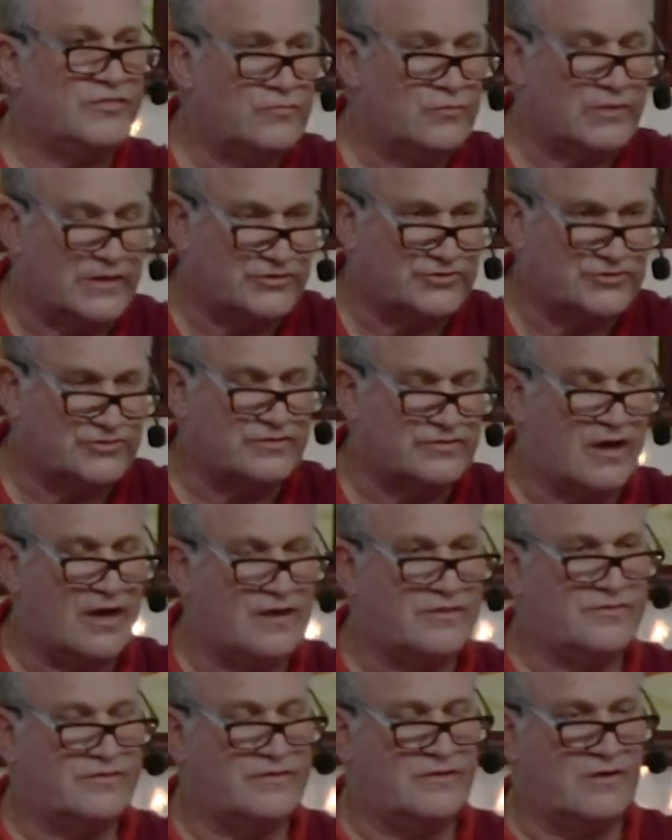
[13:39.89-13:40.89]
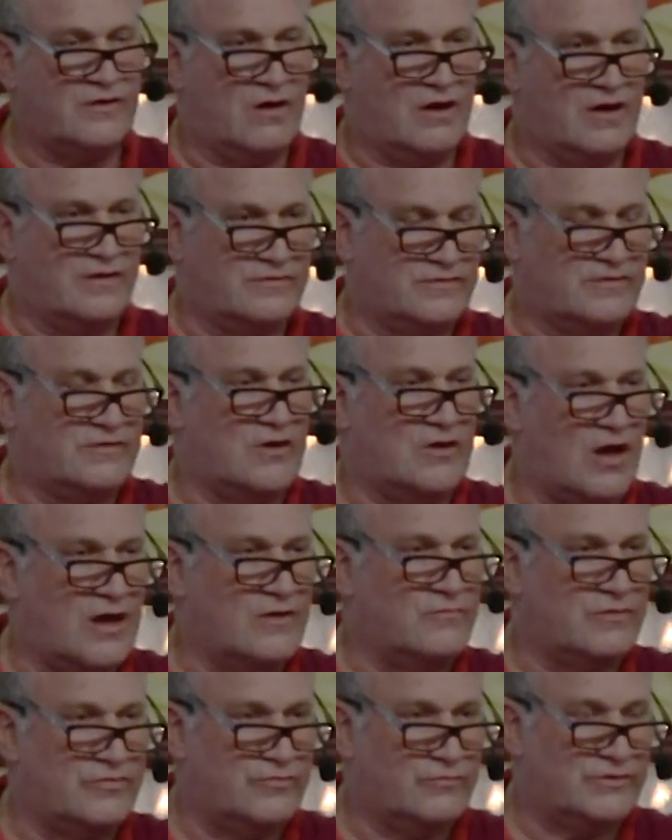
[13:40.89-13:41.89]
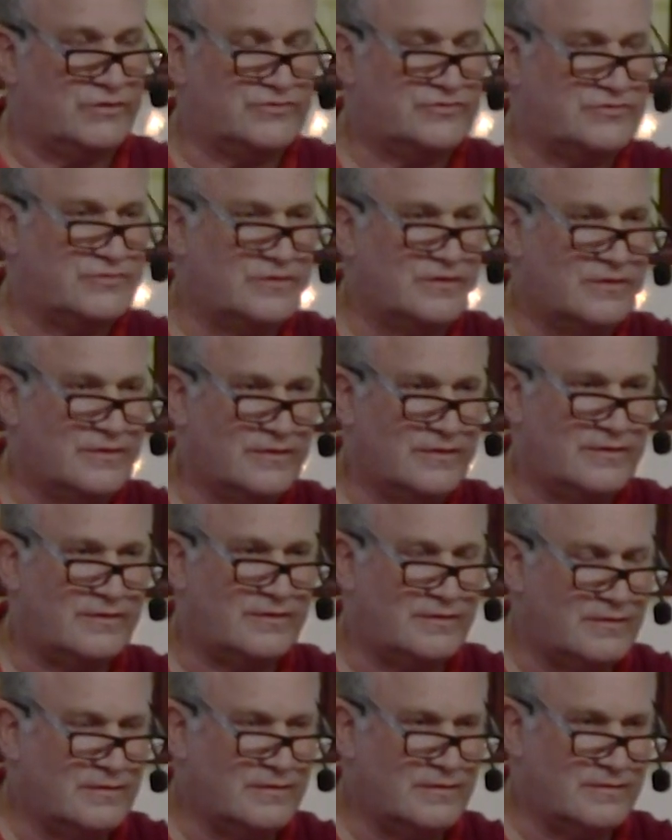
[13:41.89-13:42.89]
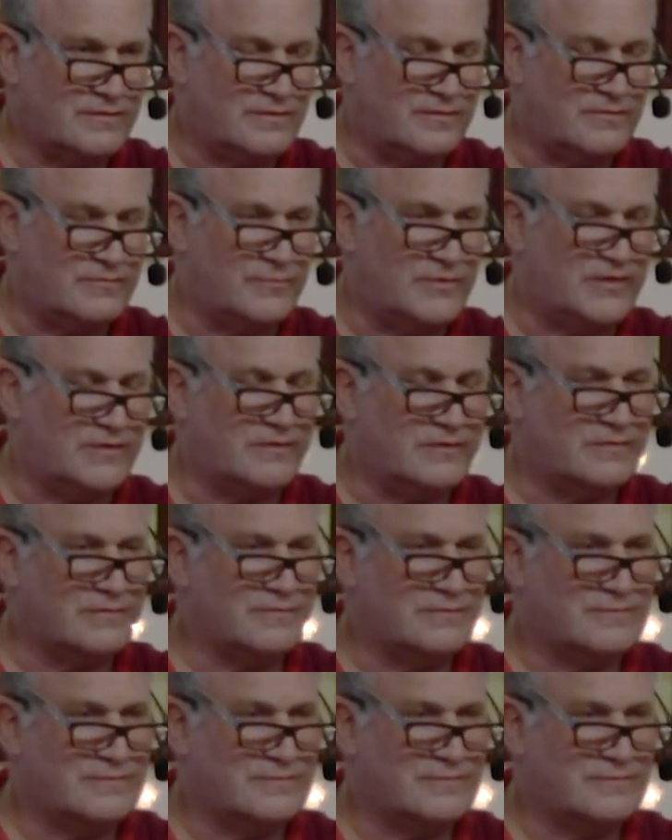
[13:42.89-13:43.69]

which I see God is the eye with which he sees me.